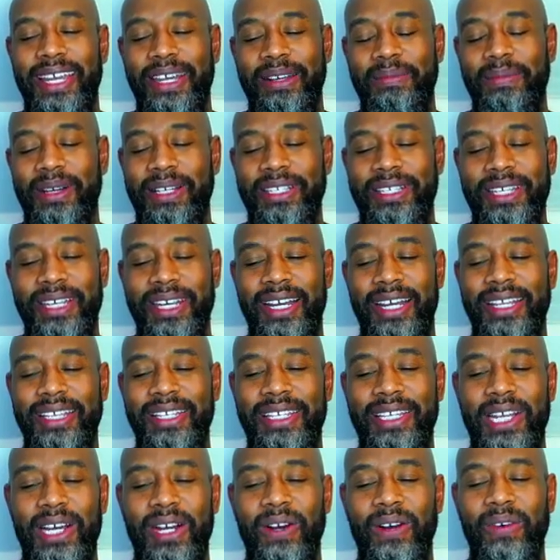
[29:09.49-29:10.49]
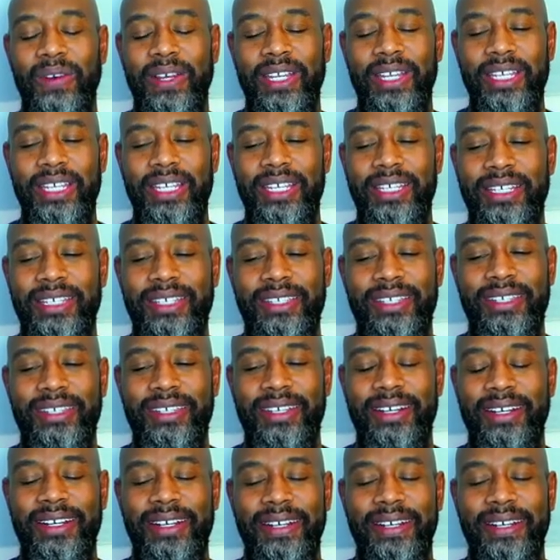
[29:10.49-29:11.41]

But no, in his